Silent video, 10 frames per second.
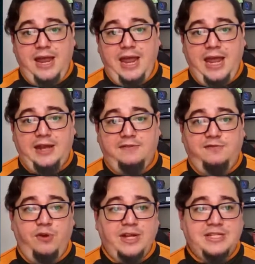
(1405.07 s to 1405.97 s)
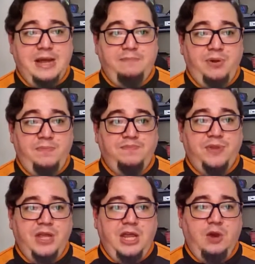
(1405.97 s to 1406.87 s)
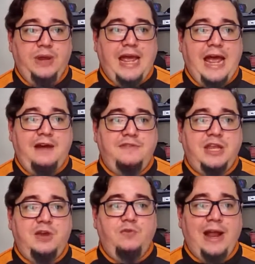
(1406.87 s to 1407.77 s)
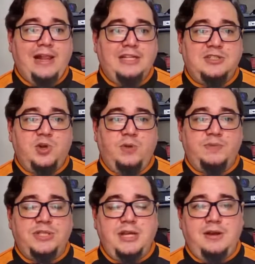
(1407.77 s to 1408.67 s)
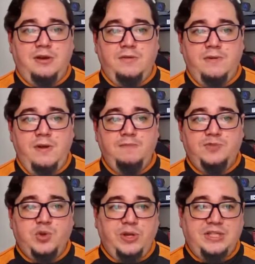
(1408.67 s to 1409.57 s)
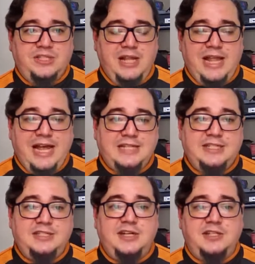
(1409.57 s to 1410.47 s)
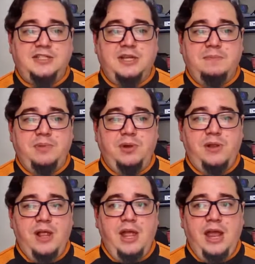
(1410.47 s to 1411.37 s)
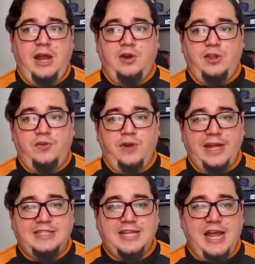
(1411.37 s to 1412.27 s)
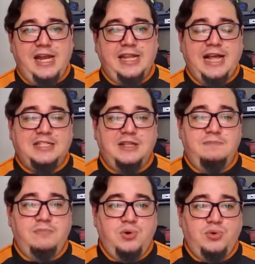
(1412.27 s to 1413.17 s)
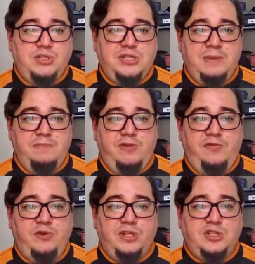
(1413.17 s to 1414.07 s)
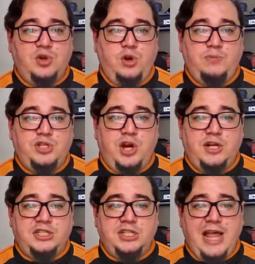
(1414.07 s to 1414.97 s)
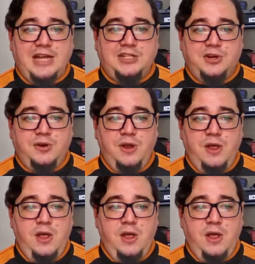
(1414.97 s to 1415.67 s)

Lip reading: And for example, here we have the Reckless Stormseeker. So it still has the sun symbol. And on the right side, it has the moon symbol for the Storm Charge Slasher.